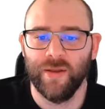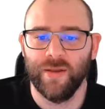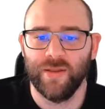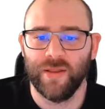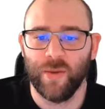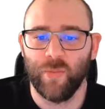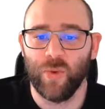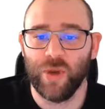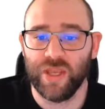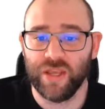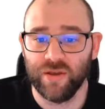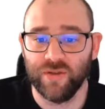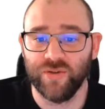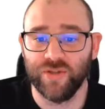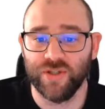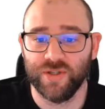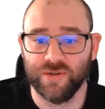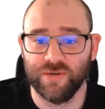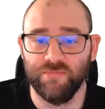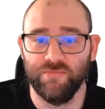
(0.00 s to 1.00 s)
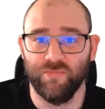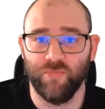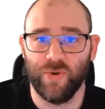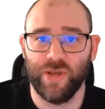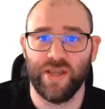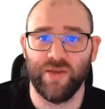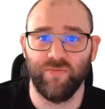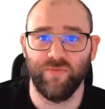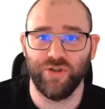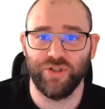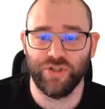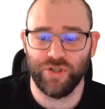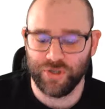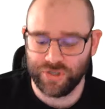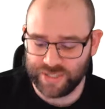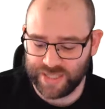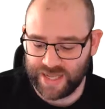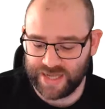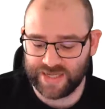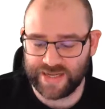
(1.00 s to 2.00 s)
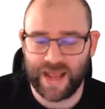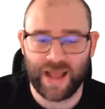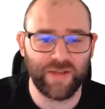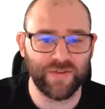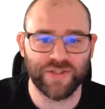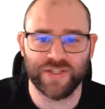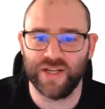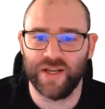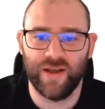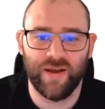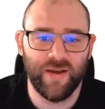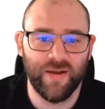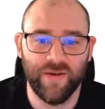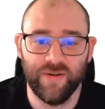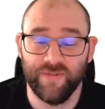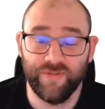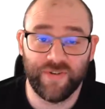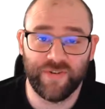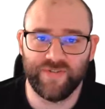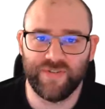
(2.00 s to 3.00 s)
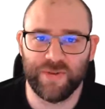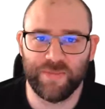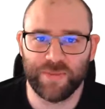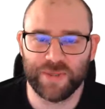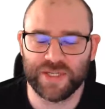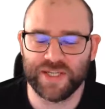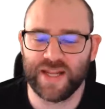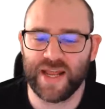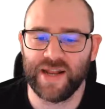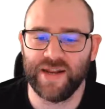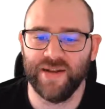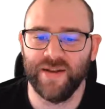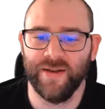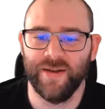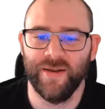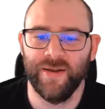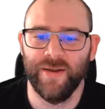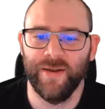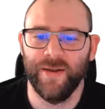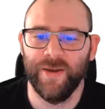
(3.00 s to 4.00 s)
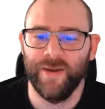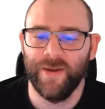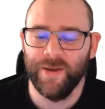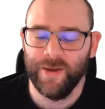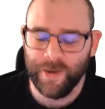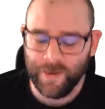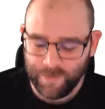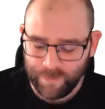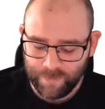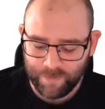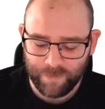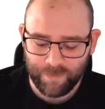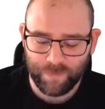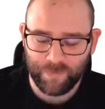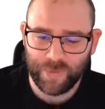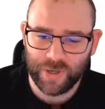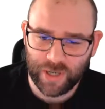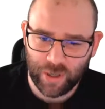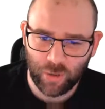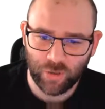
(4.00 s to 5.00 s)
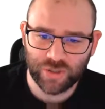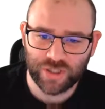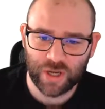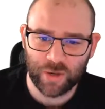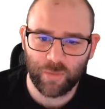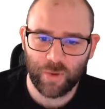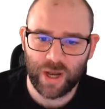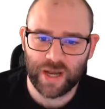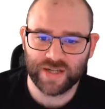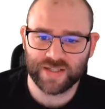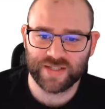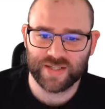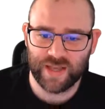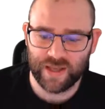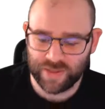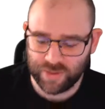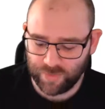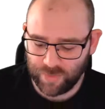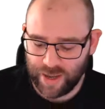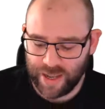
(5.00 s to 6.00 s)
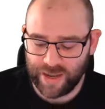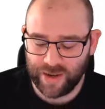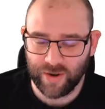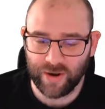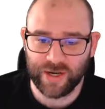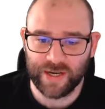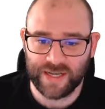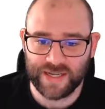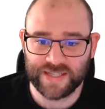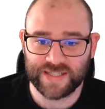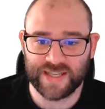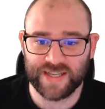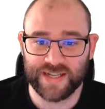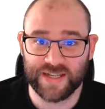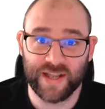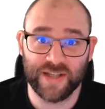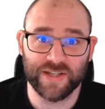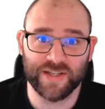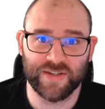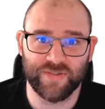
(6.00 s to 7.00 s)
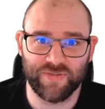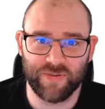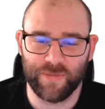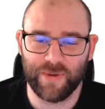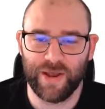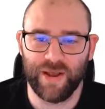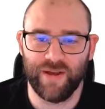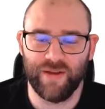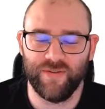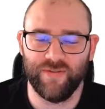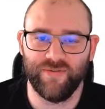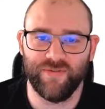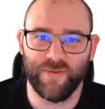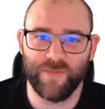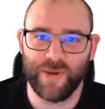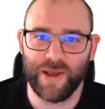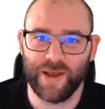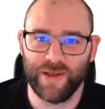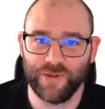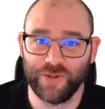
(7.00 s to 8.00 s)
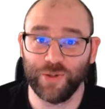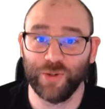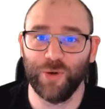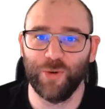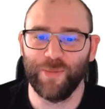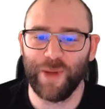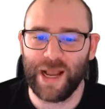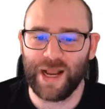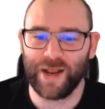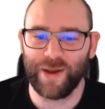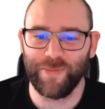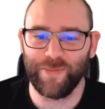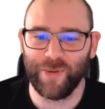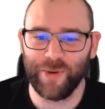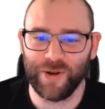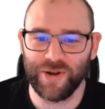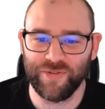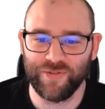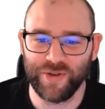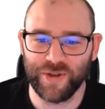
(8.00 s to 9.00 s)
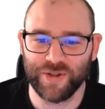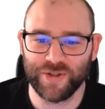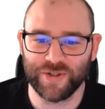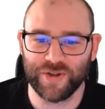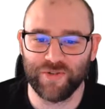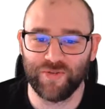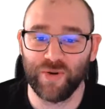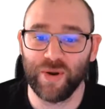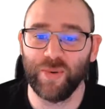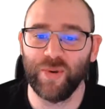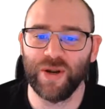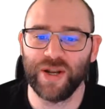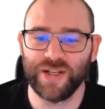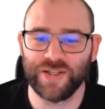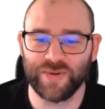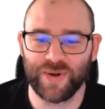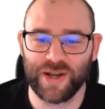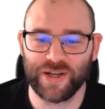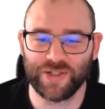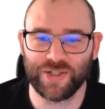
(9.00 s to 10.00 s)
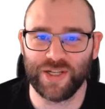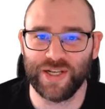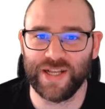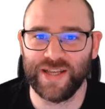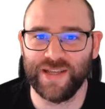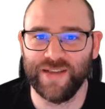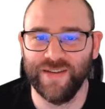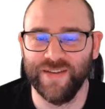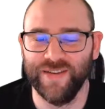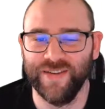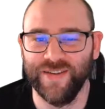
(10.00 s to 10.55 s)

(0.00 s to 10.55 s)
then we can reduce that down to 50%. But it also works the other way, or at least it does from a sure backup point of view. So if we wanted to actually